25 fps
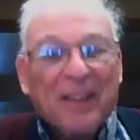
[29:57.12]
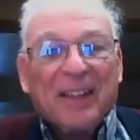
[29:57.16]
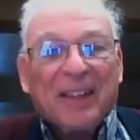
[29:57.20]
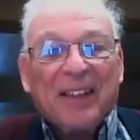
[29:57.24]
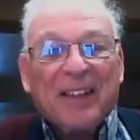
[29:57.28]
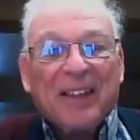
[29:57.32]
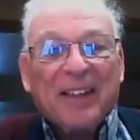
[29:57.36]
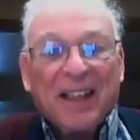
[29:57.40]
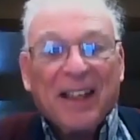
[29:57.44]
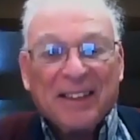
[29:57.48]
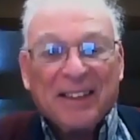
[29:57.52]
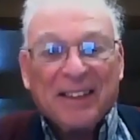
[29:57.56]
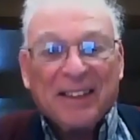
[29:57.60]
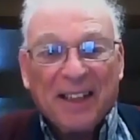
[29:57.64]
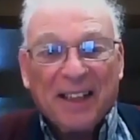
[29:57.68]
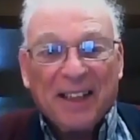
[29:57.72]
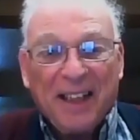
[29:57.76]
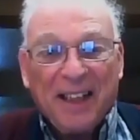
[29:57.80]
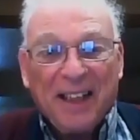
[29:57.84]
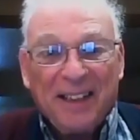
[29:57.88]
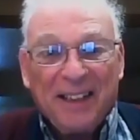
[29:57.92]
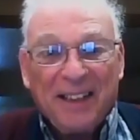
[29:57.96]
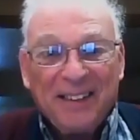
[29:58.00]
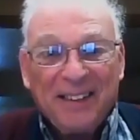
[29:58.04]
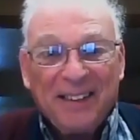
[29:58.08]
Thanks
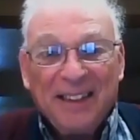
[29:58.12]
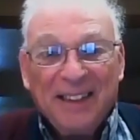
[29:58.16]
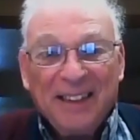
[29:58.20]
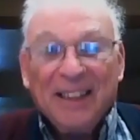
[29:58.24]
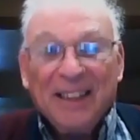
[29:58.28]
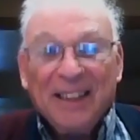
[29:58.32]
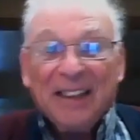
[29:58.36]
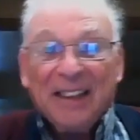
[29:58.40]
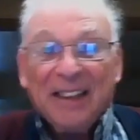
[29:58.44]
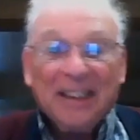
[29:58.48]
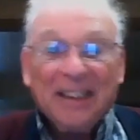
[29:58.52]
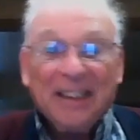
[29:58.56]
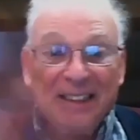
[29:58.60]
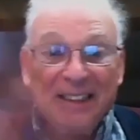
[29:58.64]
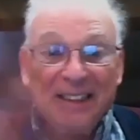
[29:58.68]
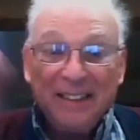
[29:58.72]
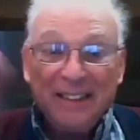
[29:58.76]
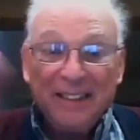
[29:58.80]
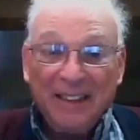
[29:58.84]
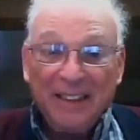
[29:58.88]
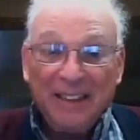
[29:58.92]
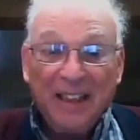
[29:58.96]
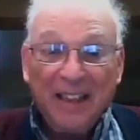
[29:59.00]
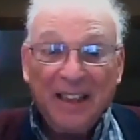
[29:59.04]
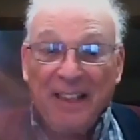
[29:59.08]
again,
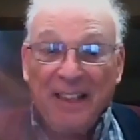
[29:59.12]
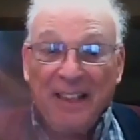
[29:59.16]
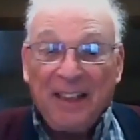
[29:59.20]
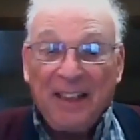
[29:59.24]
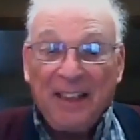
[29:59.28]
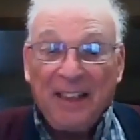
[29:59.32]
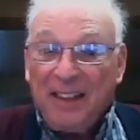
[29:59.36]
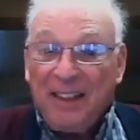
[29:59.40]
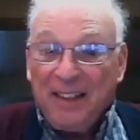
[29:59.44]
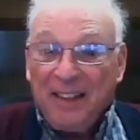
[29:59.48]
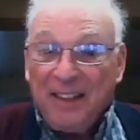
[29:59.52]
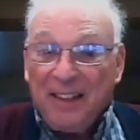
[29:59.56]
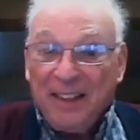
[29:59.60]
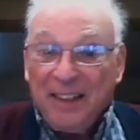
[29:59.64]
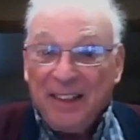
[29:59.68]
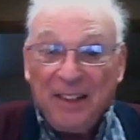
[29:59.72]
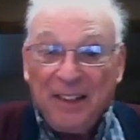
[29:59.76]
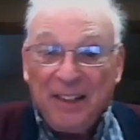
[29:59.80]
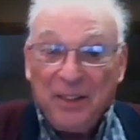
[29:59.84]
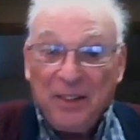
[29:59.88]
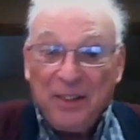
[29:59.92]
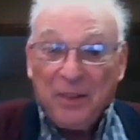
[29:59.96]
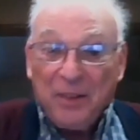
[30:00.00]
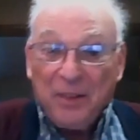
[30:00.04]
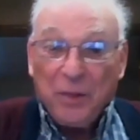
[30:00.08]
Linda,
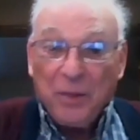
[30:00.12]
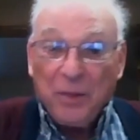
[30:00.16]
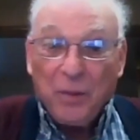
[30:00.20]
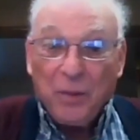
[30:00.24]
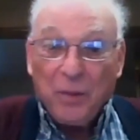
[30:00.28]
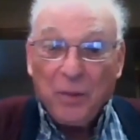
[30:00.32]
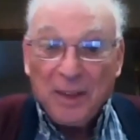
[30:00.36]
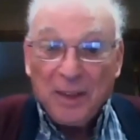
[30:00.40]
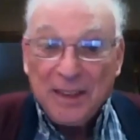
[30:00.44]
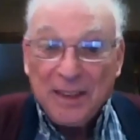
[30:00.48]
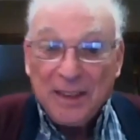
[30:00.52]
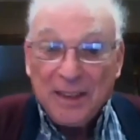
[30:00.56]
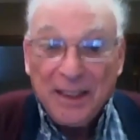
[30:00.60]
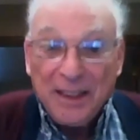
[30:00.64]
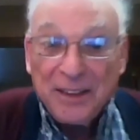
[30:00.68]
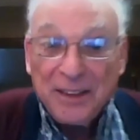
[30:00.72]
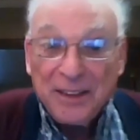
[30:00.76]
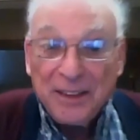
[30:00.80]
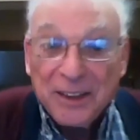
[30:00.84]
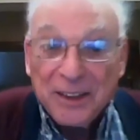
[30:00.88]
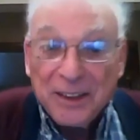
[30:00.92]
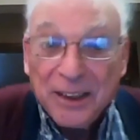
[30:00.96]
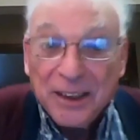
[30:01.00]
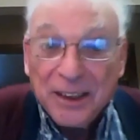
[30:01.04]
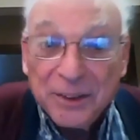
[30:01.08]
anything you want to say to
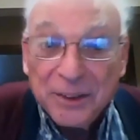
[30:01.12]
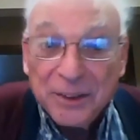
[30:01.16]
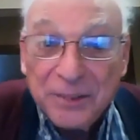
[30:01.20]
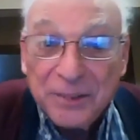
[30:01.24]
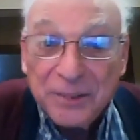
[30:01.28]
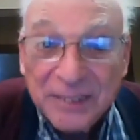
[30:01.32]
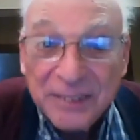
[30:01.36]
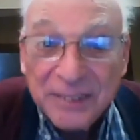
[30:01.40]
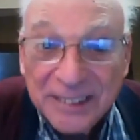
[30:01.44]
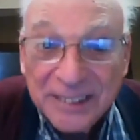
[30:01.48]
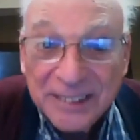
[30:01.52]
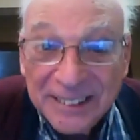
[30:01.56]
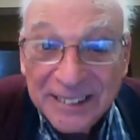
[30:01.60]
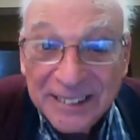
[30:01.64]
close?